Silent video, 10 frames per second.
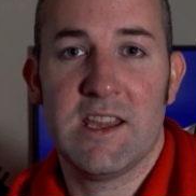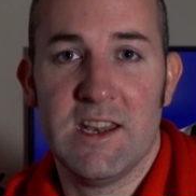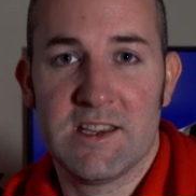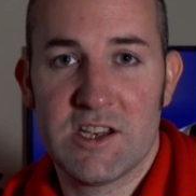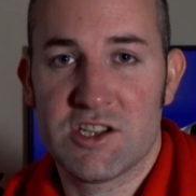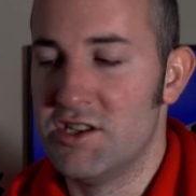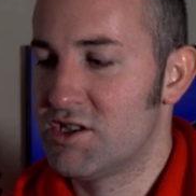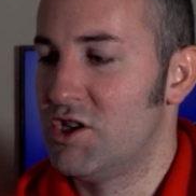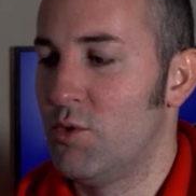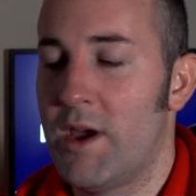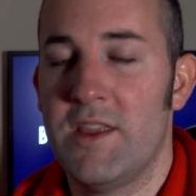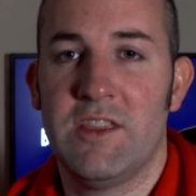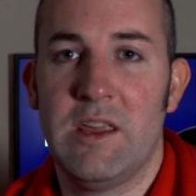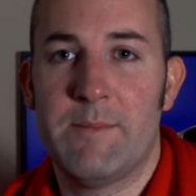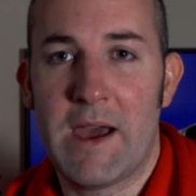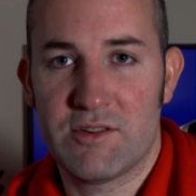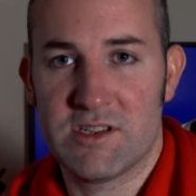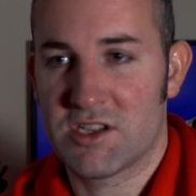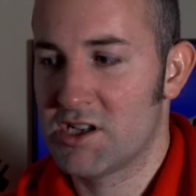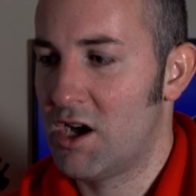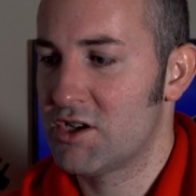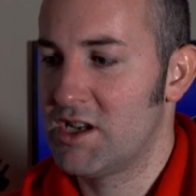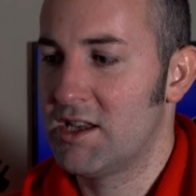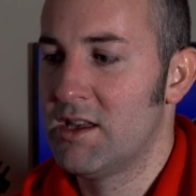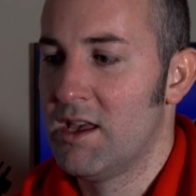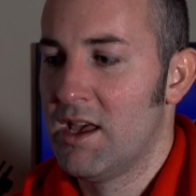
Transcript: In addition to when the batteries are charging,